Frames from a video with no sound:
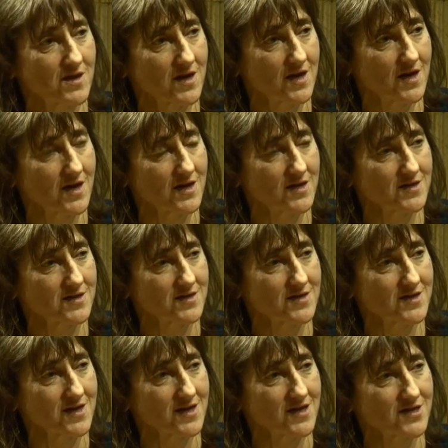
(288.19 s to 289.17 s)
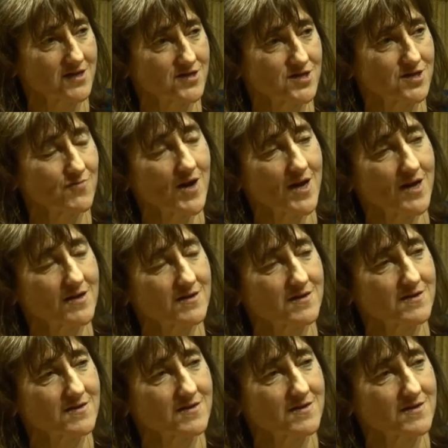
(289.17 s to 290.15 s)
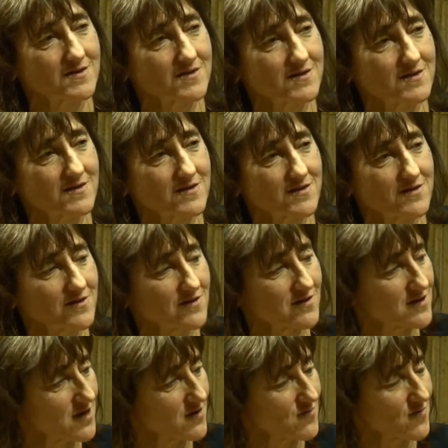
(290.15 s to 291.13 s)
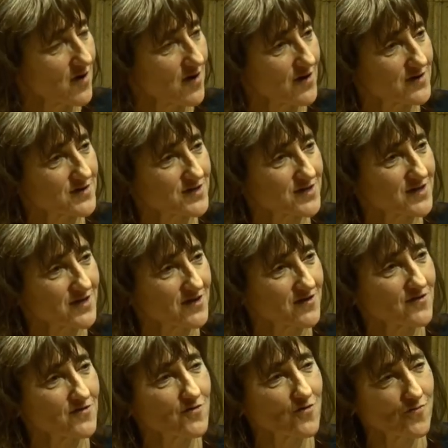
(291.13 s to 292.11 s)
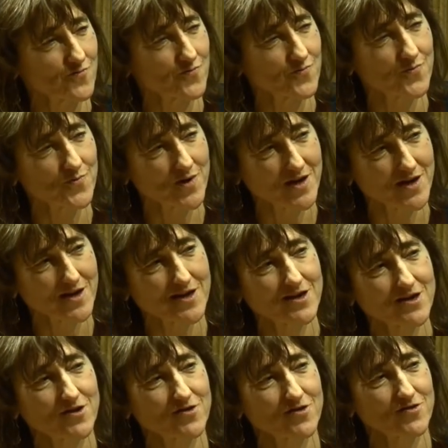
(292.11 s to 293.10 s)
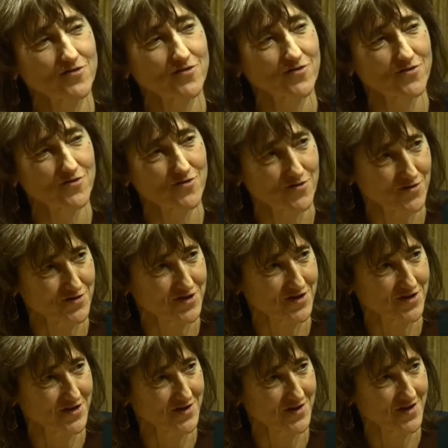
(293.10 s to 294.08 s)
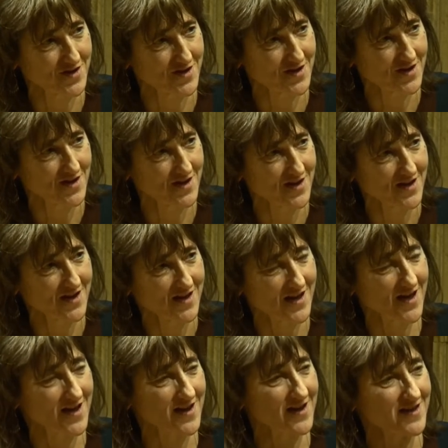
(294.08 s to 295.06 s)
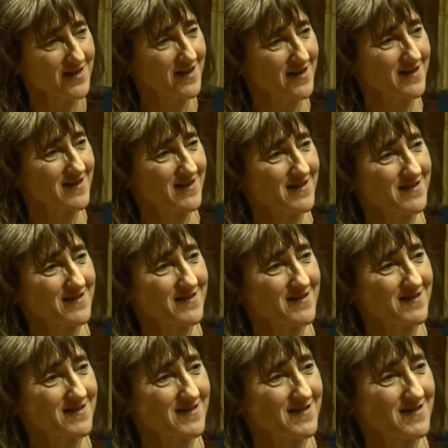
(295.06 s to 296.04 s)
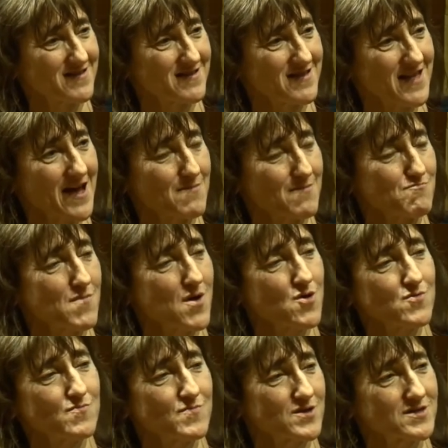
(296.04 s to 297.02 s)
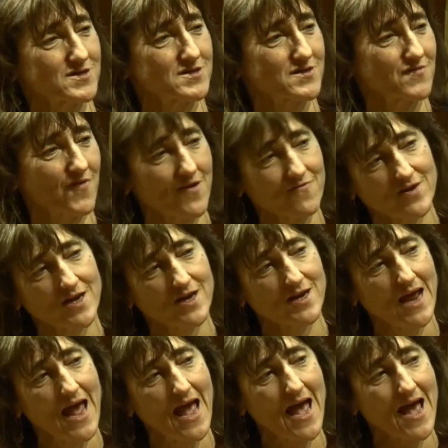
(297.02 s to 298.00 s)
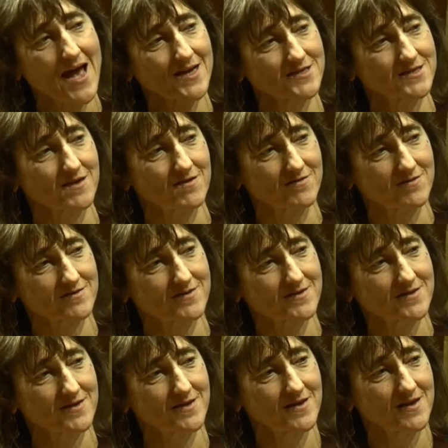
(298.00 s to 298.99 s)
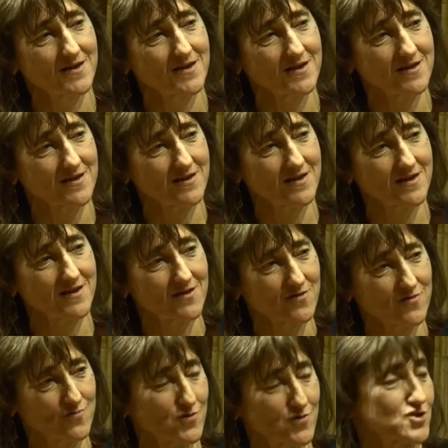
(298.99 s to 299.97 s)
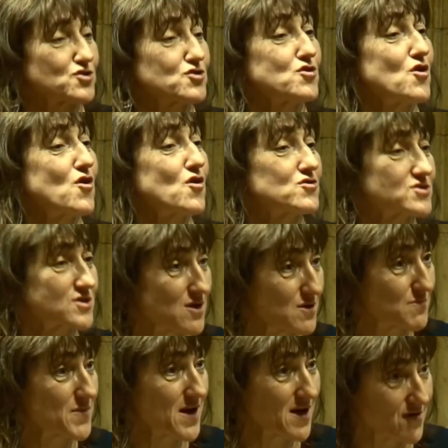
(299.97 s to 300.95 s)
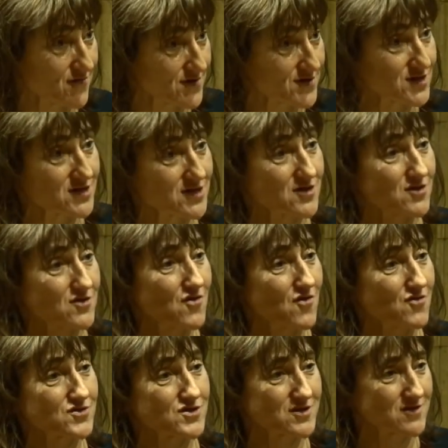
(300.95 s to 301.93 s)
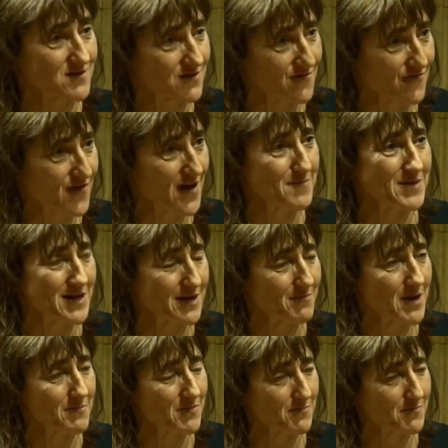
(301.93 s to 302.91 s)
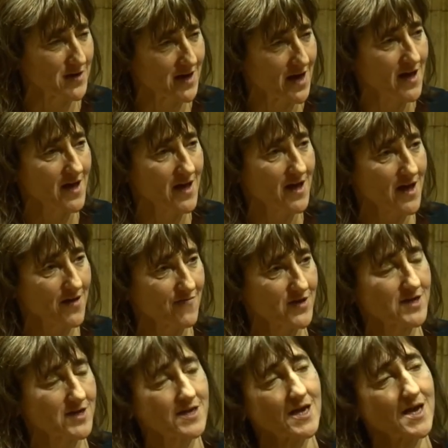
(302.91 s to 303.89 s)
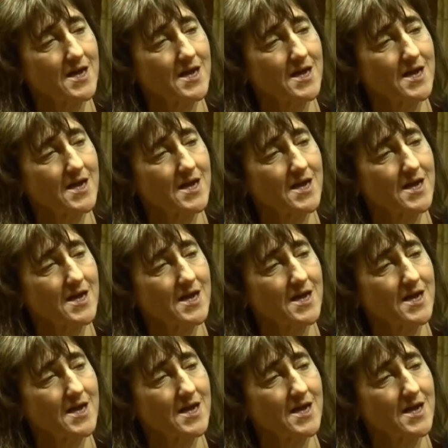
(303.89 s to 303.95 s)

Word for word: and uh, she went, you know what? You're really good. And I think that moment of having an adult who was not a parent and not a family member, but having an